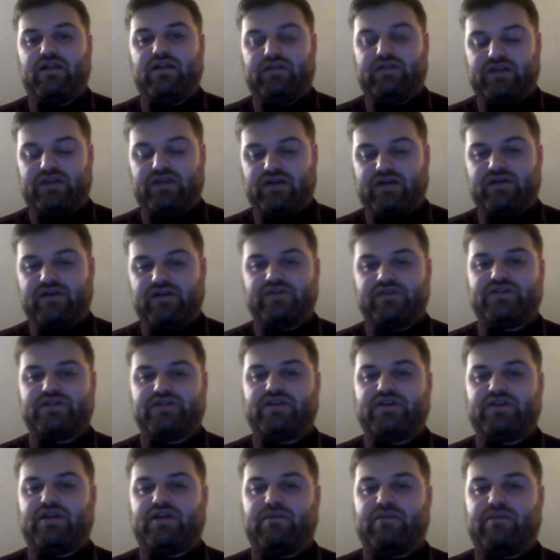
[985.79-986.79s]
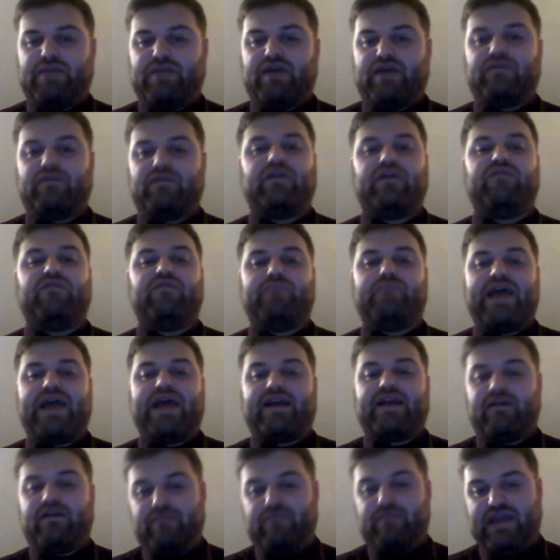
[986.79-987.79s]
large amount of
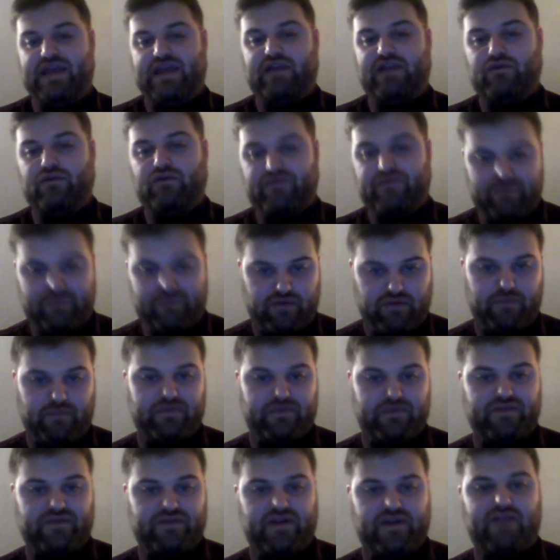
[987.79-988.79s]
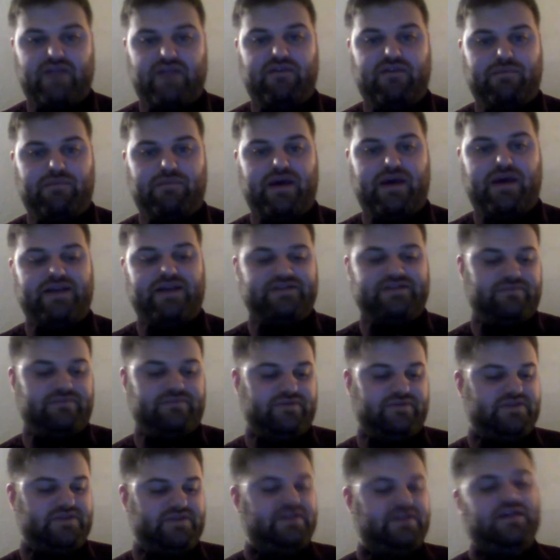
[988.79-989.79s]
backup manual forms for every
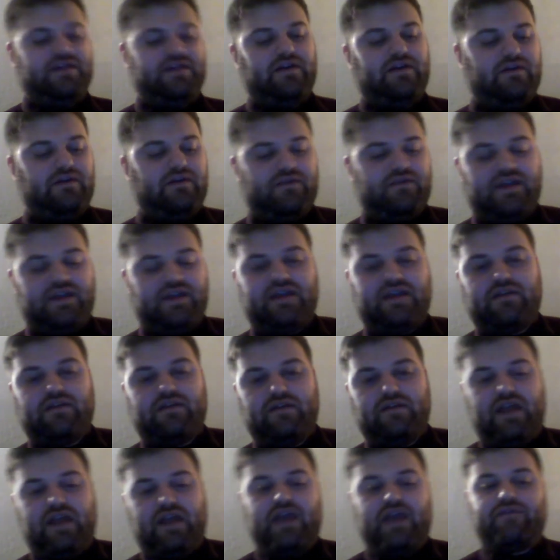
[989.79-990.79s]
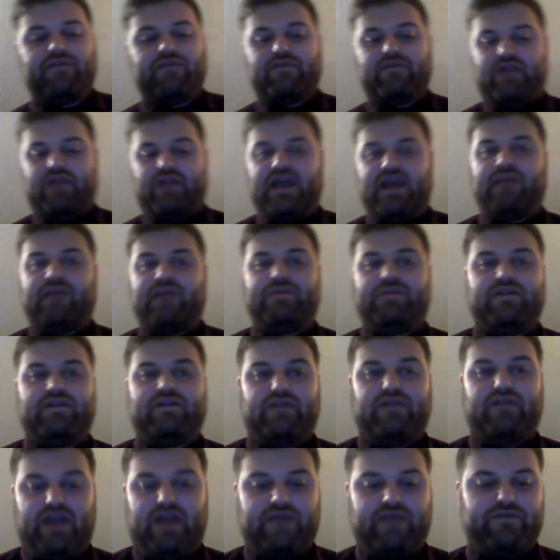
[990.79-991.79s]
possible scenario that could ever
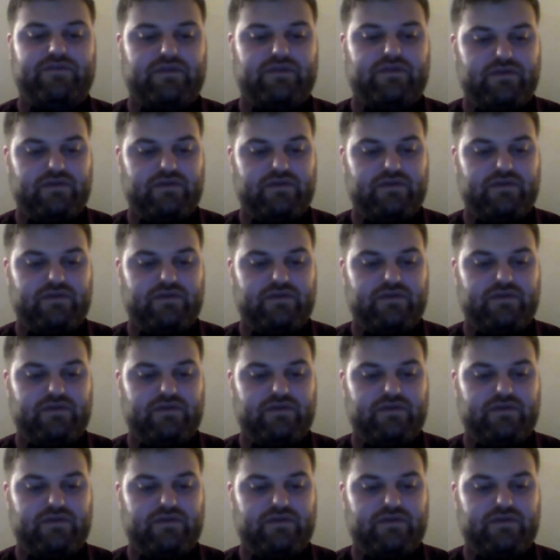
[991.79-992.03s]
happen ever.